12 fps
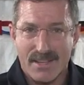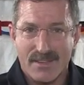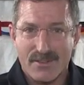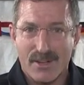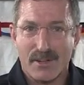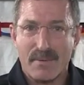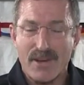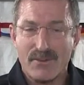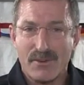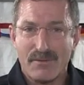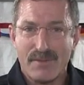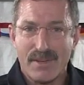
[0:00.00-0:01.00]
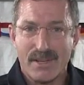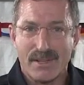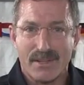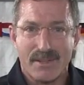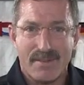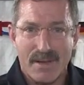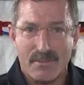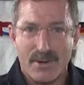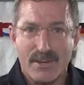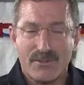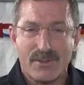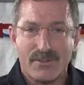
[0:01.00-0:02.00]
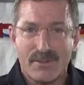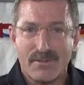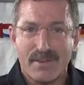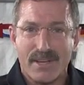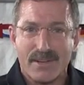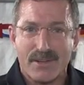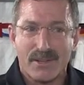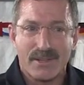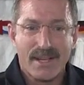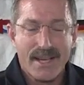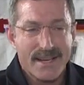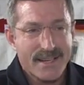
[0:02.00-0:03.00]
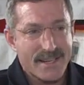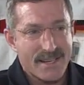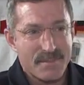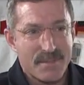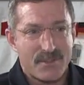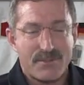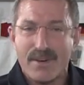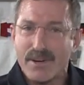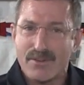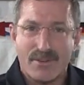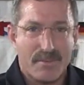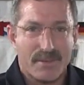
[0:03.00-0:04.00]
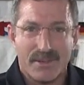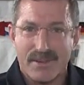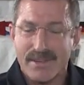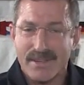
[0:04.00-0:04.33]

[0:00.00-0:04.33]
the acceleration you feel, the vibrations of the vehicle, um, it's very similar.